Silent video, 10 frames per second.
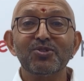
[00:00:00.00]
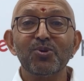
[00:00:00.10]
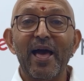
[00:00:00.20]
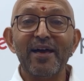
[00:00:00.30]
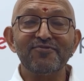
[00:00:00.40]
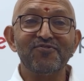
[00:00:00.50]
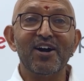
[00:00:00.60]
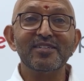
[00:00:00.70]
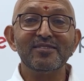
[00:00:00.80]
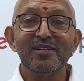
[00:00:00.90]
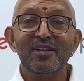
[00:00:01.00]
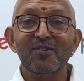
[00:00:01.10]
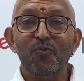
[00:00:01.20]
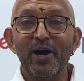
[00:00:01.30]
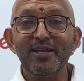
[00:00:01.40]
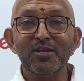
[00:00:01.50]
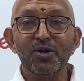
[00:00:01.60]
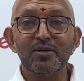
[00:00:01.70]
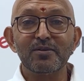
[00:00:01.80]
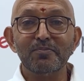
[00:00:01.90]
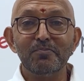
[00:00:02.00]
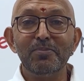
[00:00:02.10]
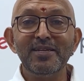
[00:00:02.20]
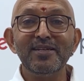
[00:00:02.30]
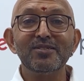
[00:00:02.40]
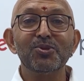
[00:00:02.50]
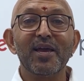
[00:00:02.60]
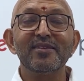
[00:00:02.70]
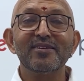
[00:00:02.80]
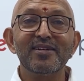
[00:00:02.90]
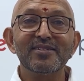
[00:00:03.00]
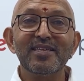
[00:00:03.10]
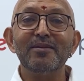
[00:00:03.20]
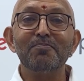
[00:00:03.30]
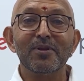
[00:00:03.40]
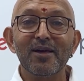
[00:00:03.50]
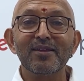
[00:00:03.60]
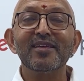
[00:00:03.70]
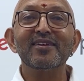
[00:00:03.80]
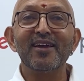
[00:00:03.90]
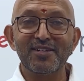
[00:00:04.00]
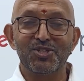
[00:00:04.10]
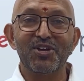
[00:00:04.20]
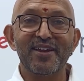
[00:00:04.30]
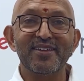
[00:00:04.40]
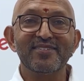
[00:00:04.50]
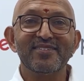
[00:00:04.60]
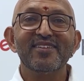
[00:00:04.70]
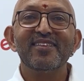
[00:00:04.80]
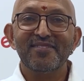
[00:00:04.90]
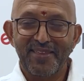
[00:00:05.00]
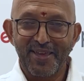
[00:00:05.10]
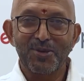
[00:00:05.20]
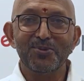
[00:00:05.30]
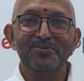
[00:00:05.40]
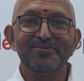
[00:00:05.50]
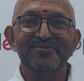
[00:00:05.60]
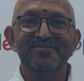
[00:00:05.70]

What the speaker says: to have fun while you're building together, and keep learning and sharing. Thank you.